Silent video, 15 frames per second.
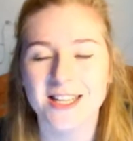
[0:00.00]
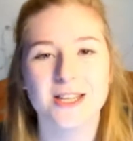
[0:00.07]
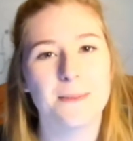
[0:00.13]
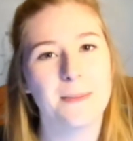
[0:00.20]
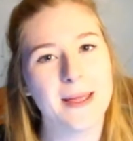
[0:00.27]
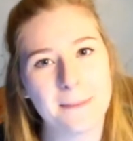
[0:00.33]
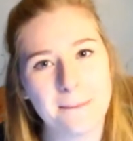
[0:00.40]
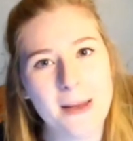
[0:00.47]
The
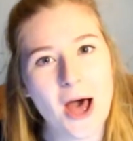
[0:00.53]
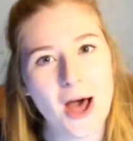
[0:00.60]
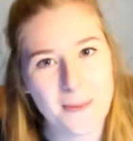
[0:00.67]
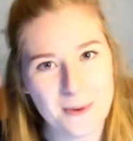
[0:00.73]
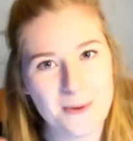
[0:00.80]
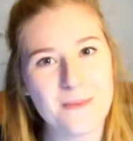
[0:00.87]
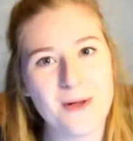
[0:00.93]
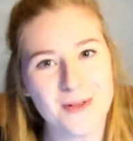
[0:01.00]
big
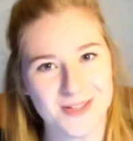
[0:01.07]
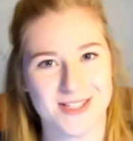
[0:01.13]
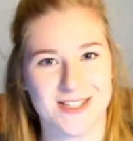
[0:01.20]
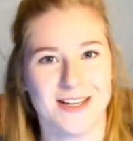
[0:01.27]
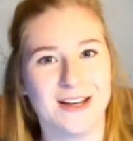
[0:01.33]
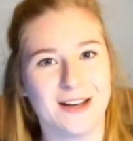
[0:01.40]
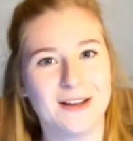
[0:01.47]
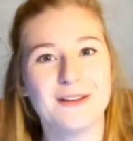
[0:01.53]
purple
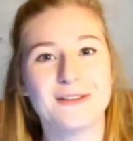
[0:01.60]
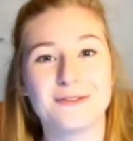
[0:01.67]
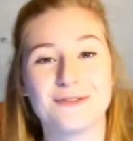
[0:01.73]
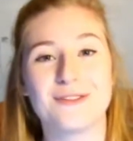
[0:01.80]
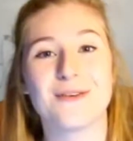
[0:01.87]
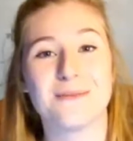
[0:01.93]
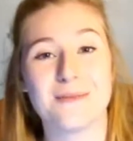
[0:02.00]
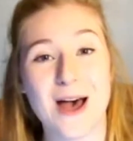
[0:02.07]
monster
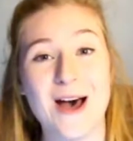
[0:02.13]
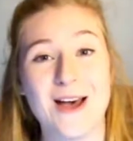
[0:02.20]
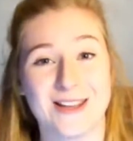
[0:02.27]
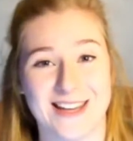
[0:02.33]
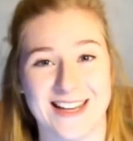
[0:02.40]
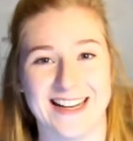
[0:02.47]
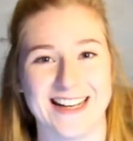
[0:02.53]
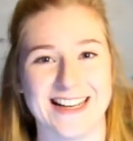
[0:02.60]
from
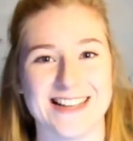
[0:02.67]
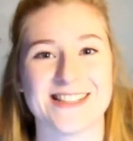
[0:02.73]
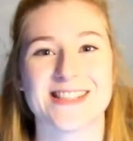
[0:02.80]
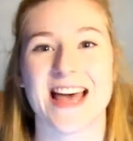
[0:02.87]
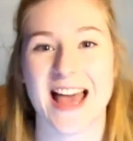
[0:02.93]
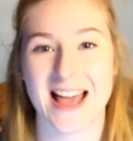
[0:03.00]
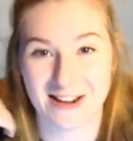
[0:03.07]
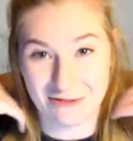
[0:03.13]
Hercules
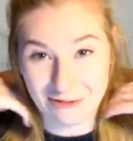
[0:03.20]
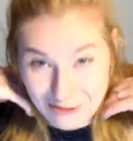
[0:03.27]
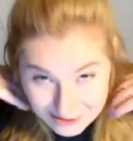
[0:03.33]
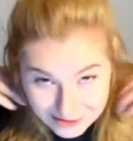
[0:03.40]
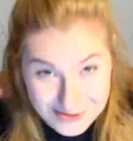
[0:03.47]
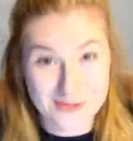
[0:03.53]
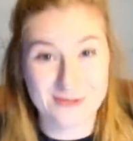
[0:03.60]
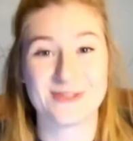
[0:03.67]
that
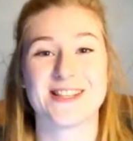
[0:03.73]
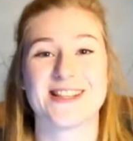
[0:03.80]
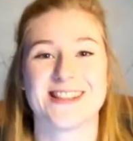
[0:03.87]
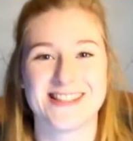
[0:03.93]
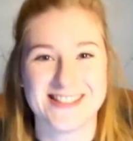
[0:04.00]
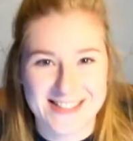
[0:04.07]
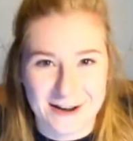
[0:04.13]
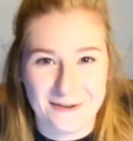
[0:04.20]
grows all the
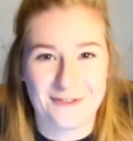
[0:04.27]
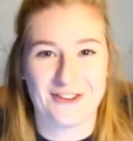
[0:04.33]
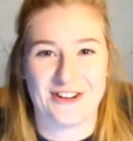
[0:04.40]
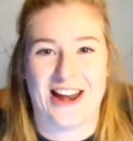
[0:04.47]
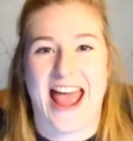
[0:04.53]
different